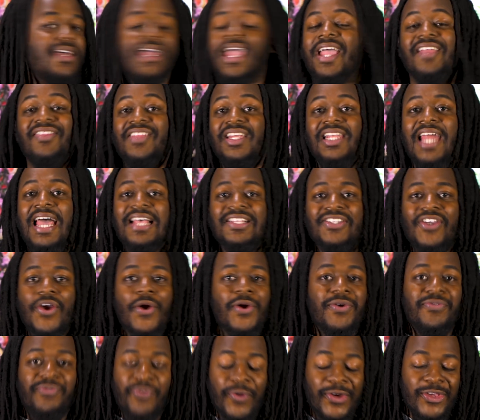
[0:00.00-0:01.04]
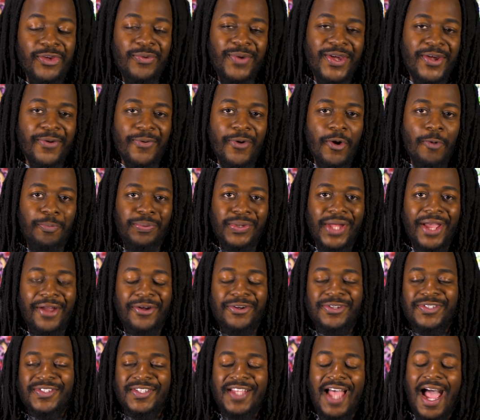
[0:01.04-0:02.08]
And the last card for you hero
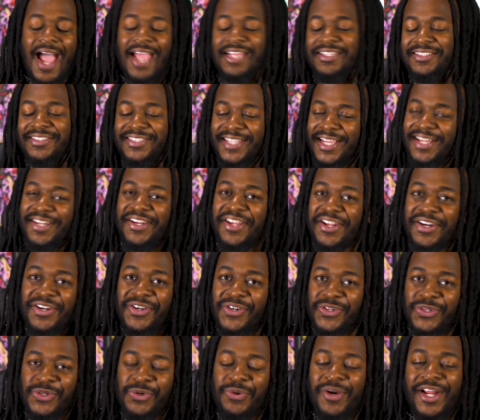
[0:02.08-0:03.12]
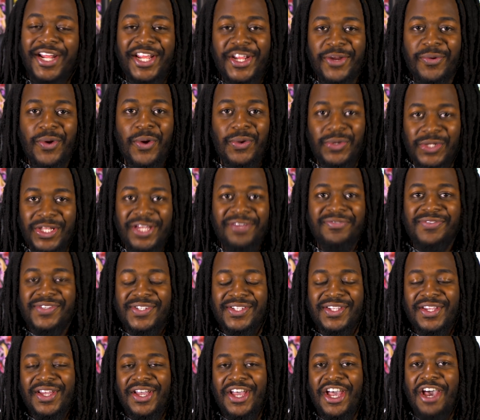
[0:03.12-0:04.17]
players, I didn't include a Hero
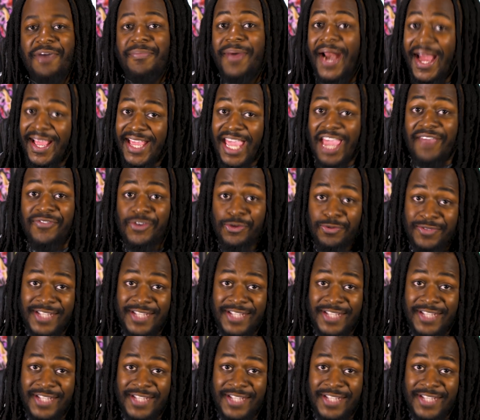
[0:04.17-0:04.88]
Lives, but I gave you